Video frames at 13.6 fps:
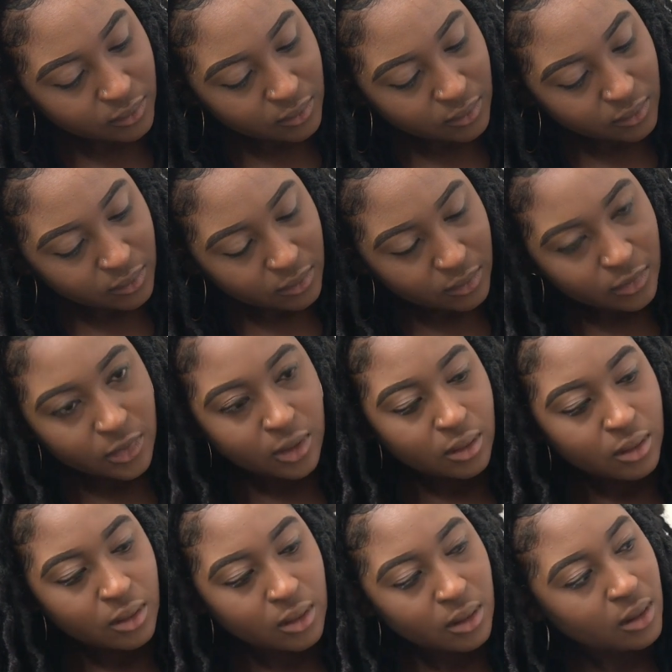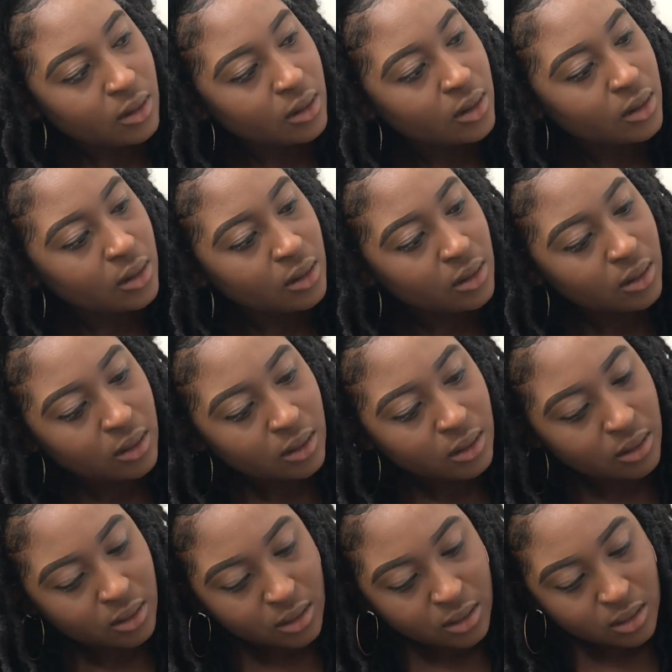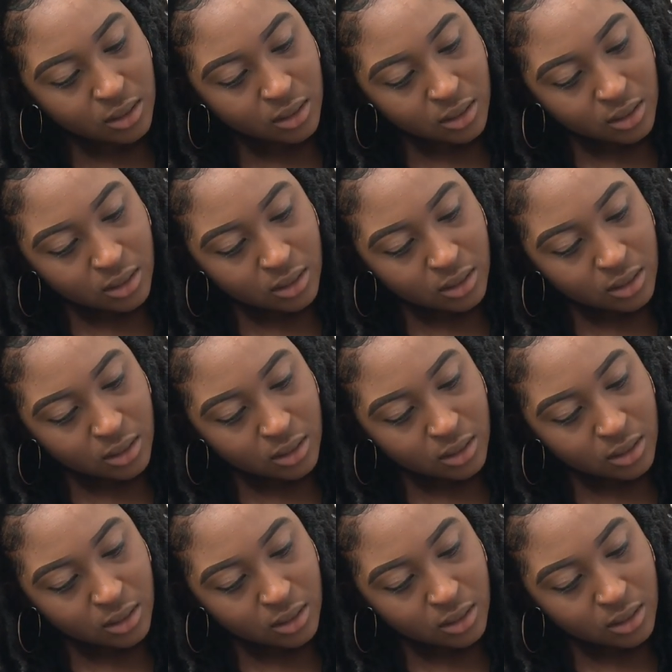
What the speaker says: Every wireless carrier claims they can save you money, but